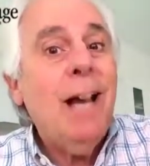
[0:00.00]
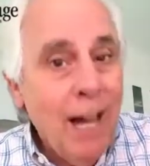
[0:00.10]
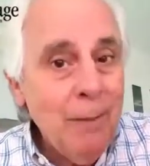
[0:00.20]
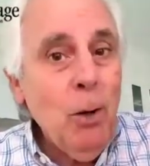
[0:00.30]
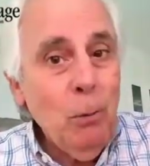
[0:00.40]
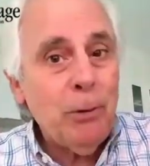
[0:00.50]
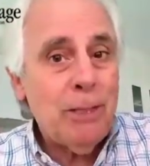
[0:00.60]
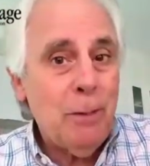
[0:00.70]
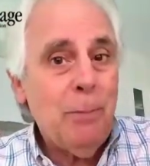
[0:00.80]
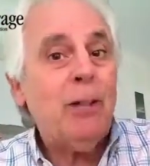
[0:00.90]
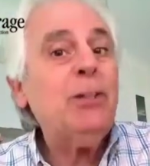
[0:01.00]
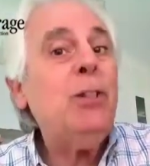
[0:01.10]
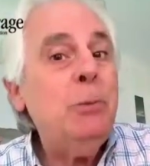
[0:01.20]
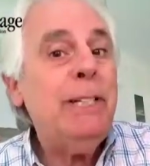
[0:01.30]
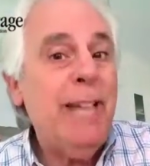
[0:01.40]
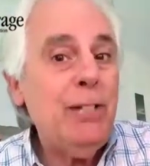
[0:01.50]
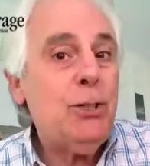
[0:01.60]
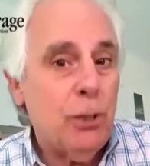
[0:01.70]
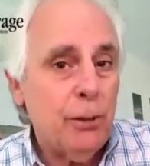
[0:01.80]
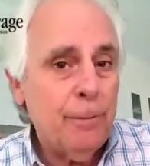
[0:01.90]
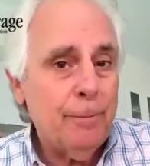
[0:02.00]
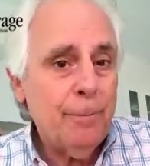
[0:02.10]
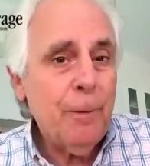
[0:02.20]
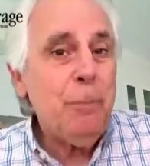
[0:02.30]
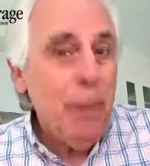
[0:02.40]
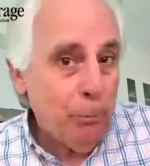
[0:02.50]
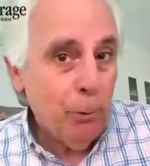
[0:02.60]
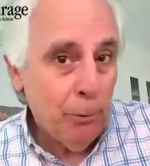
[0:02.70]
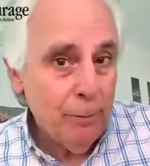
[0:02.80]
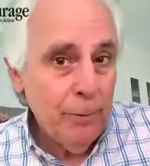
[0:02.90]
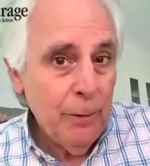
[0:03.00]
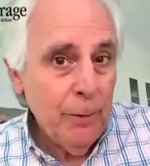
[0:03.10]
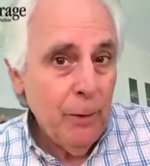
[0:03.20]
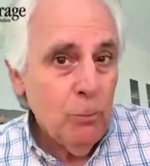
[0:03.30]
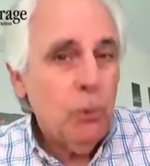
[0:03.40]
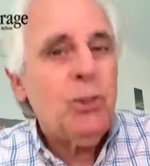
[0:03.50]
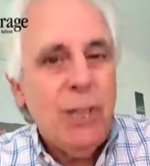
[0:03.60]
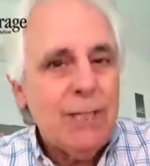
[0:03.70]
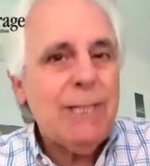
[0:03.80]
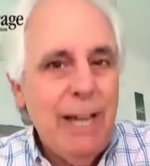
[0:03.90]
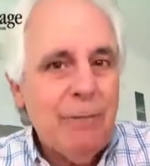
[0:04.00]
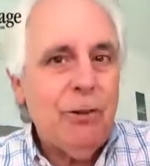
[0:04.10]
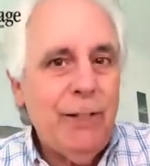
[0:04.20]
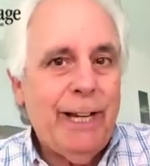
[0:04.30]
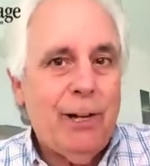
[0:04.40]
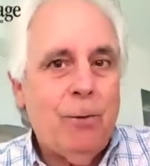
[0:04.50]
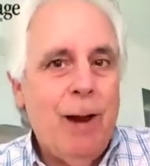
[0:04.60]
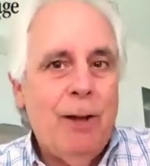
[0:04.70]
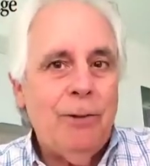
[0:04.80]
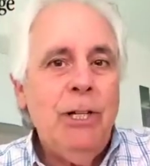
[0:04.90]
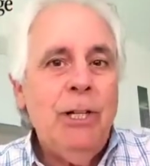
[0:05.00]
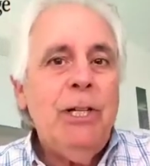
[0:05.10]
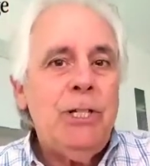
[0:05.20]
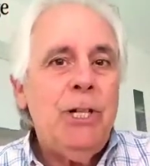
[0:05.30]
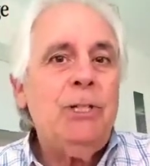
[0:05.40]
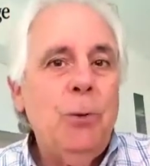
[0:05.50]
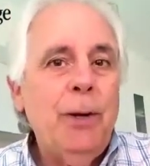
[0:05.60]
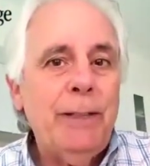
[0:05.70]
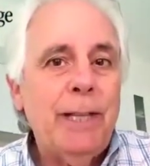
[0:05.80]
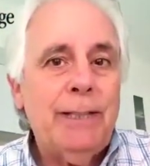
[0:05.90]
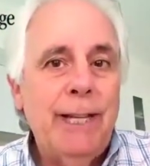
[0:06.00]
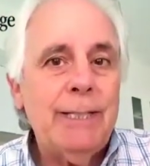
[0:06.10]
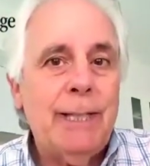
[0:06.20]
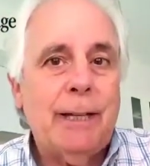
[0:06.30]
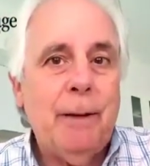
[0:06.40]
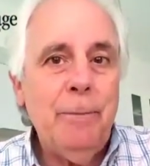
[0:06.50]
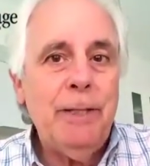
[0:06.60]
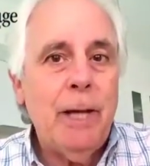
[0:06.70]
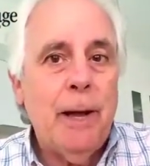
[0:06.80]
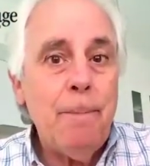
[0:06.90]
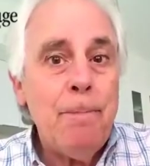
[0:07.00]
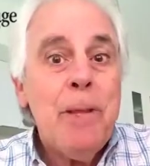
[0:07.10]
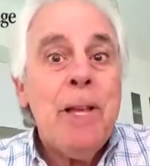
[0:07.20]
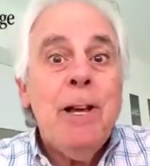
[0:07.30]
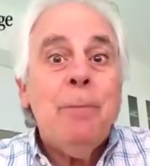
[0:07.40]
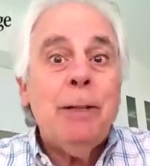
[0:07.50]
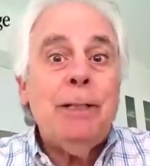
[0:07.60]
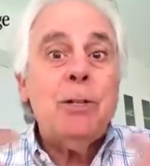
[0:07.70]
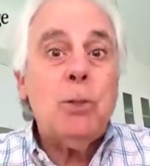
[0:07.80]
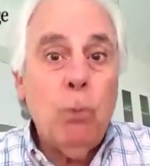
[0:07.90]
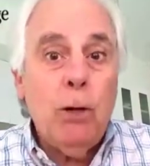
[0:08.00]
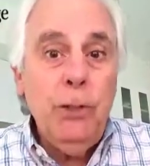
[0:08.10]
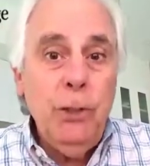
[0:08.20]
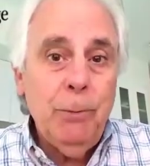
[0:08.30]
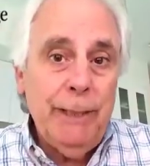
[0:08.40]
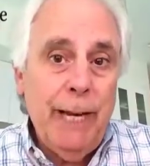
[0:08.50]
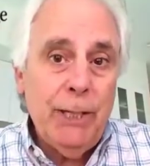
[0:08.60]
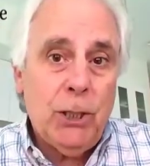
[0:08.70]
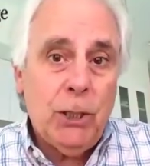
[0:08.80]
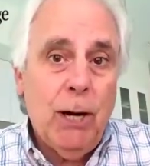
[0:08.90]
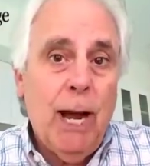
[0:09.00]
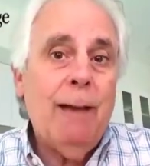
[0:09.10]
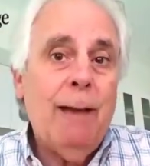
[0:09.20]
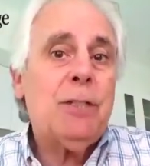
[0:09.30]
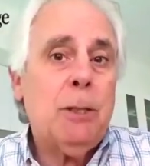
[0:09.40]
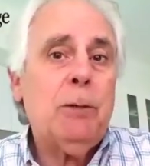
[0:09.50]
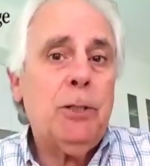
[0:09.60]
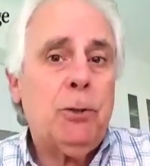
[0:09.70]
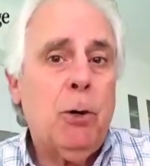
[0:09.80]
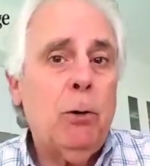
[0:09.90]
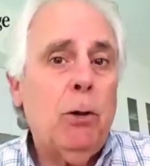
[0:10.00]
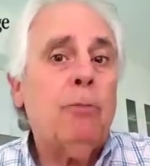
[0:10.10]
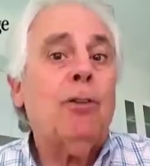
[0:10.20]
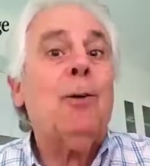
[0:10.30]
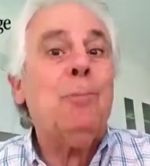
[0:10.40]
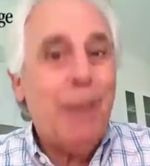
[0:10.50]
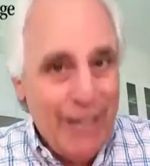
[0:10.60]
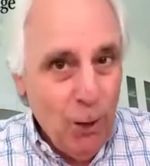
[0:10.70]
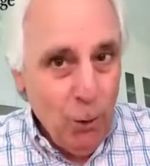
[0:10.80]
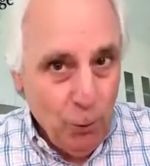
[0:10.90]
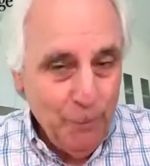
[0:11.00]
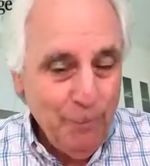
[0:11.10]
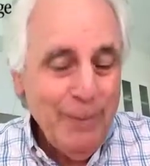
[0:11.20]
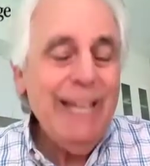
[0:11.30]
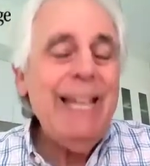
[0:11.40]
I'm hopeless about human nature. People will just never get around to doing the things that can be done. But there's one human nature I have some control over, my own.